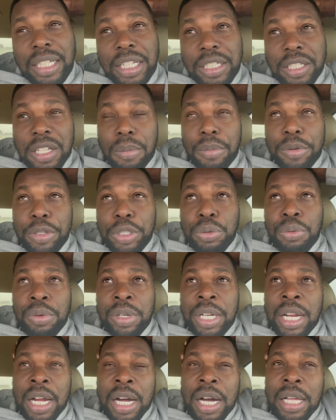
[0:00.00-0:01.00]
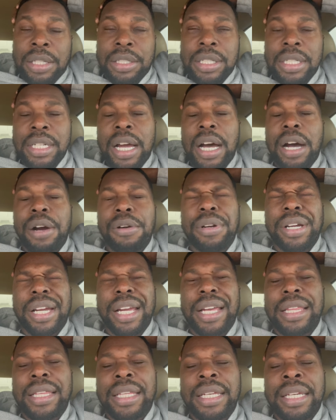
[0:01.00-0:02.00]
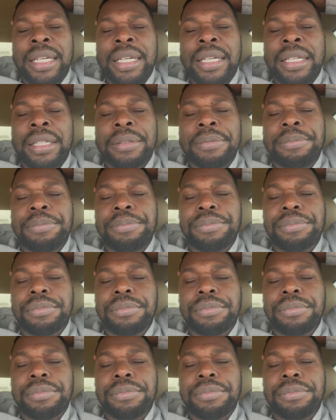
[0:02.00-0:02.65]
it's almost $20 an hour. And then,